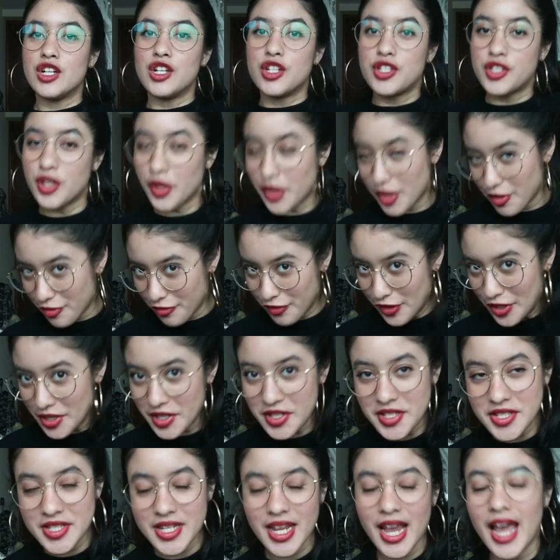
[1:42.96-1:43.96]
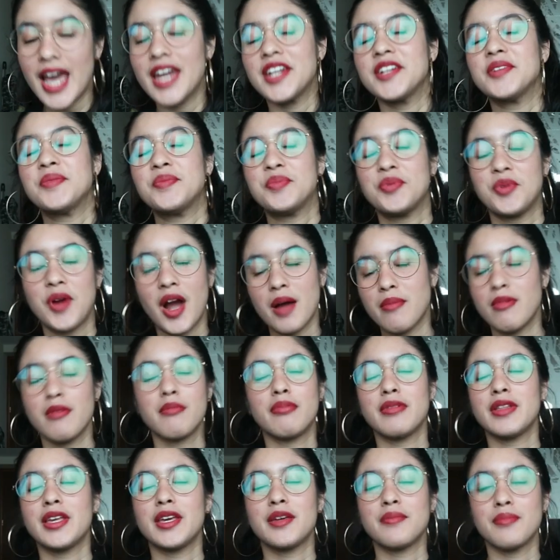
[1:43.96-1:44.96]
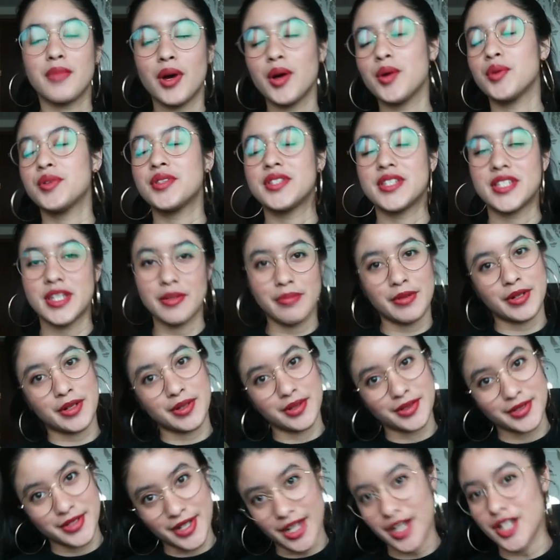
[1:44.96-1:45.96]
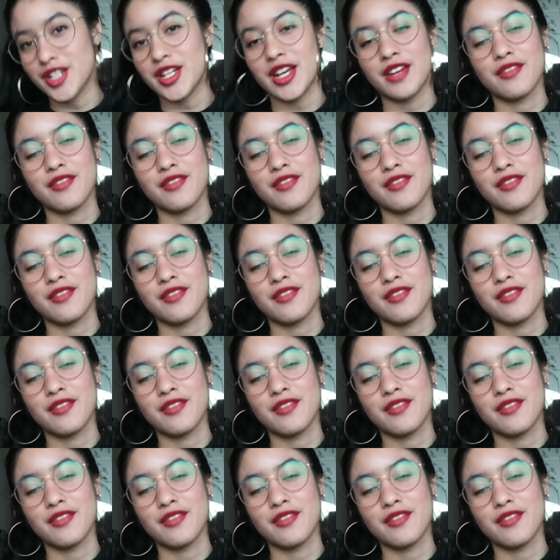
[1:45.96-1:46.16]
So the first and probably most typical Dutch